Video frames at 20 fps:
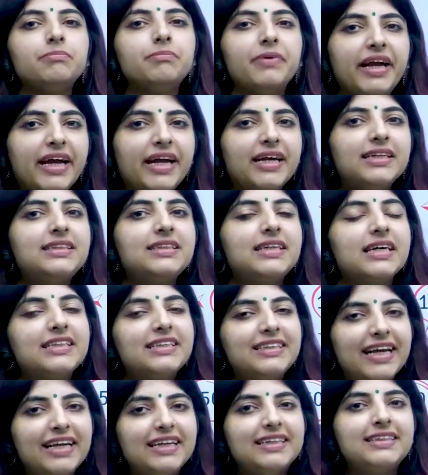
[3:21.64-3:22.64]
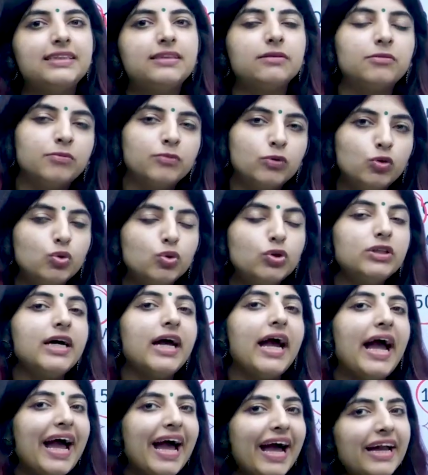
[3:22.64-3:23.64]
based test mode
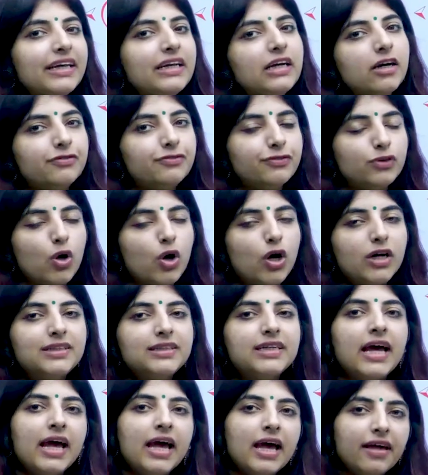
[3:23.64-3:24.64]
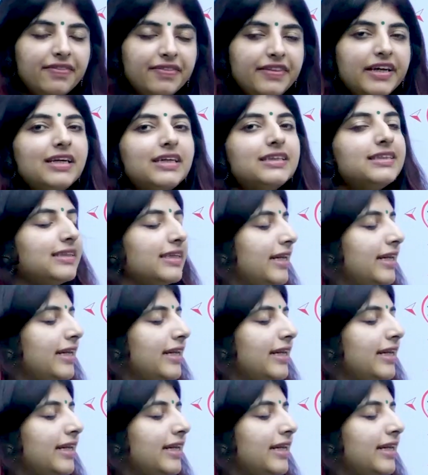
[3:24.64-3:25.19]
and of course this